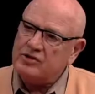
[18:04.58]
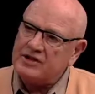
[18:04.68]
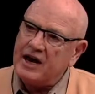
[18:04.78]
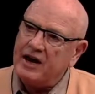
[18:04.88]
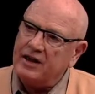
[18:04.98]

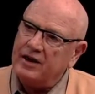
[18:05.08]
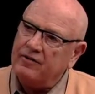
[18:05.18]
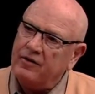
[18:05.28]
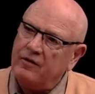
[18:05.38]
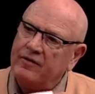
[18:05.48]
say that
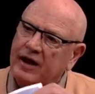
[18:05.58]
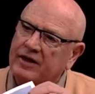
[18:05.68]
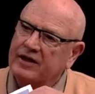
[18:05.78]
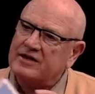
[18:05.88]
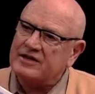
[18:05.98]
if you've
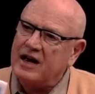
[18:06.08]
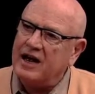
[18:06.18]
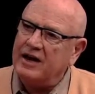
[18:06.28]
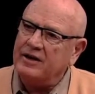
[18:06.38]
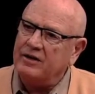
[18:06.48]
got this
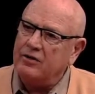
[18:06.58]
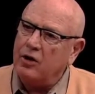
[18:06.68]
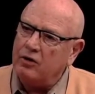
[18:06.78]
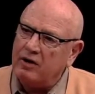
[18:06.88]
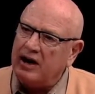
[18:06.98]
signed and
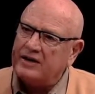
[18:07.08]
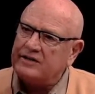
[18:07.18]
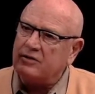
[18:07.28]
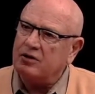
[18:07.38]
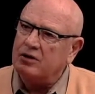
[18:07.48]

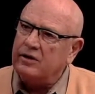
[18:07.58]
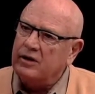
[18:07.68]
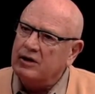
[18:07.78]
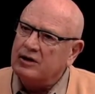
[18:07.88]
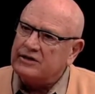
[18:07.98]
notarized or
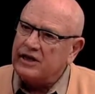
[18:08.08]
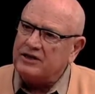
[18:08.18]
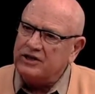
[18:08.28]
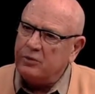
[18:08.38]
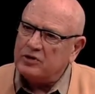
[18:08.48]

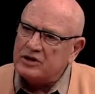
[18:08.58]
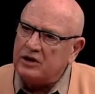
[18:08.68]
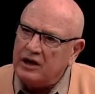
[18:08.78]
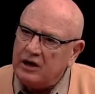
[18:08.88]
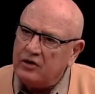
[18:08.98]
such, it was a
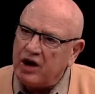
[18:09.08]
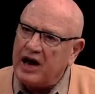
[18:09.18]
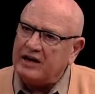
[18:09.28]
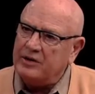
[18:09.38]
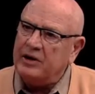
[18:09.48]
legal
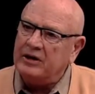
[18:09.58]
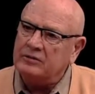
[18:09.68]
document?